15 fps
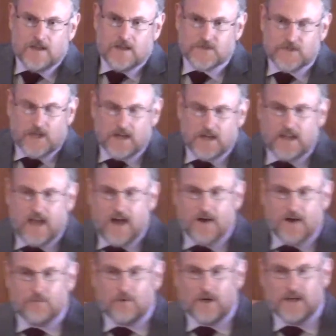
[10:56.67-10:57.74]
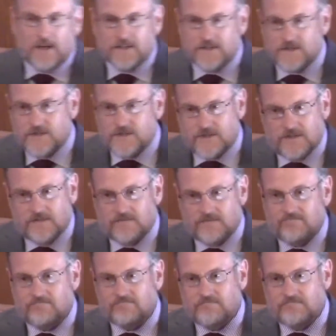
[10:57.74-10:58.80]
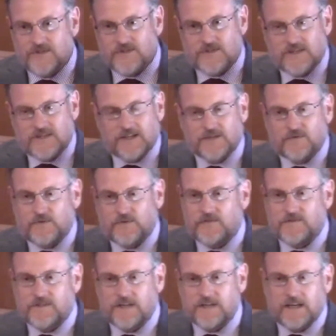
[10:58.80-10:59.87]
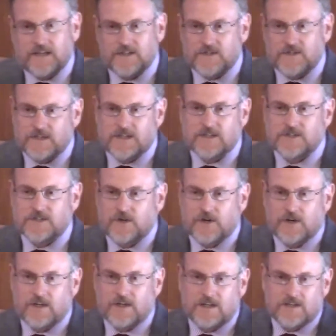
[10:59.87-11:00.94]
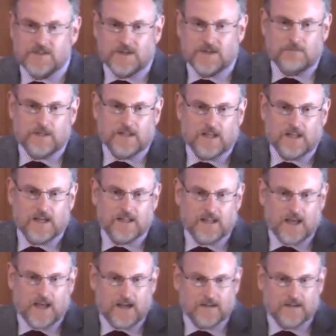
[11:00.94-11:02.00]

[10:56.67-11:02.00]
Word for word: sundown was 6.15 6.30 something like